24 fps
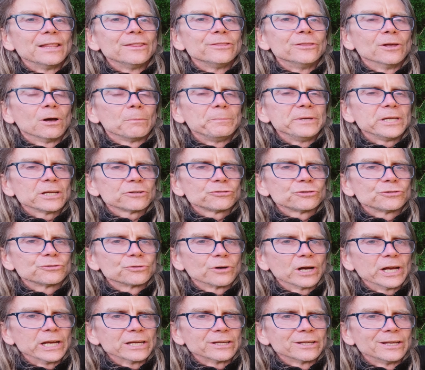there'll be a
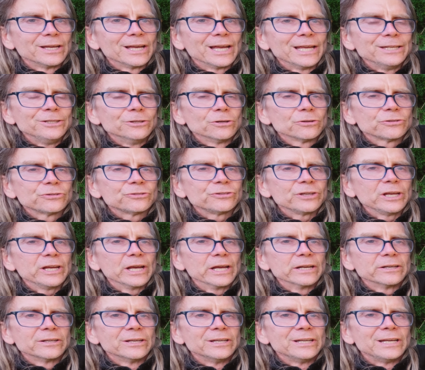strike, and you'll see
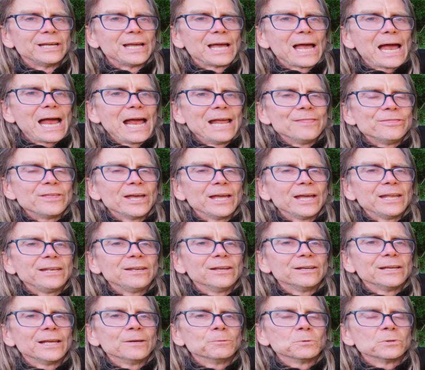it. And then
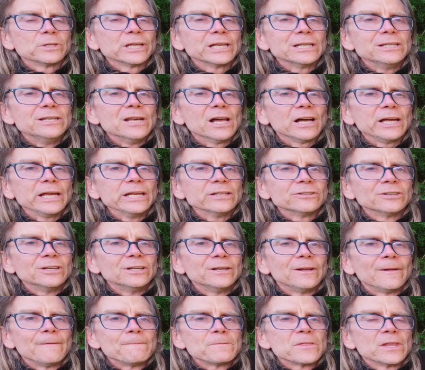it will ignite
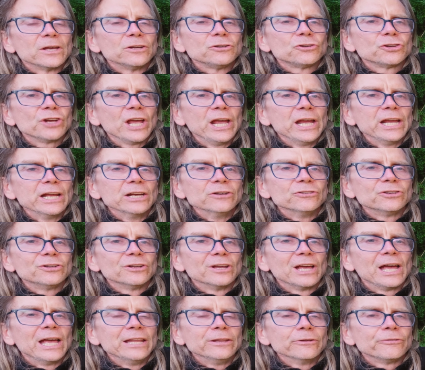change,
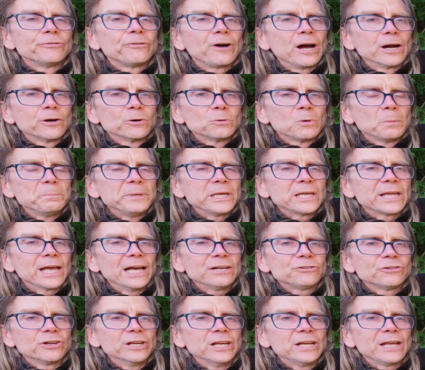and the fire will be
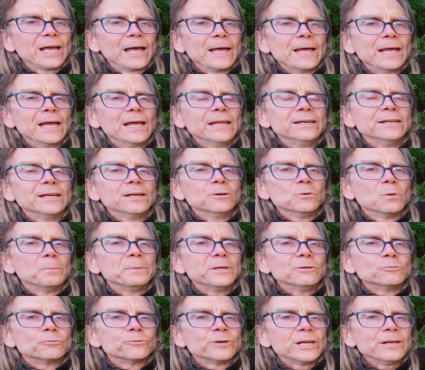catching, and it will
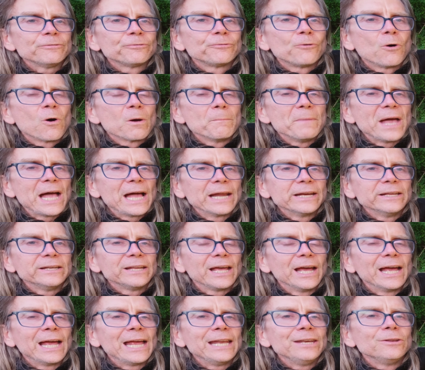be reformatted,
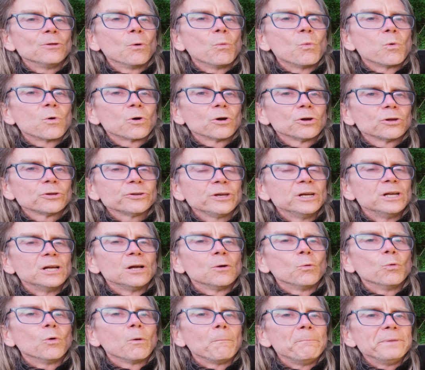and the world
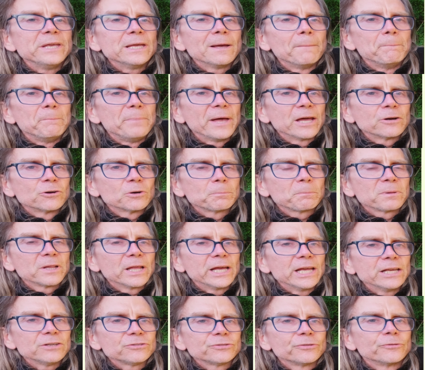will be a better
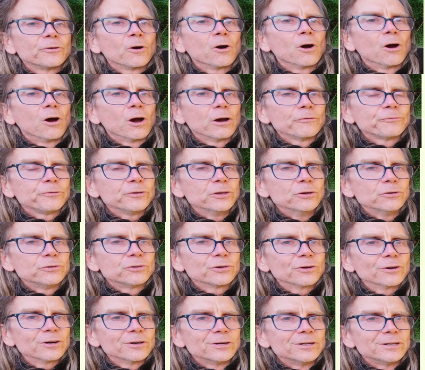place for our
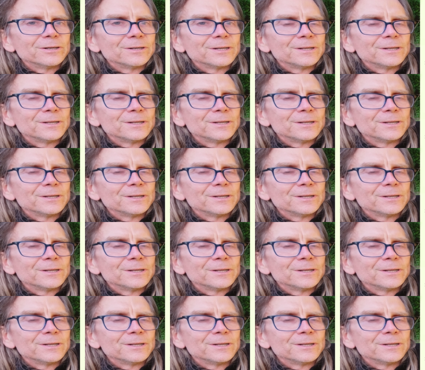future.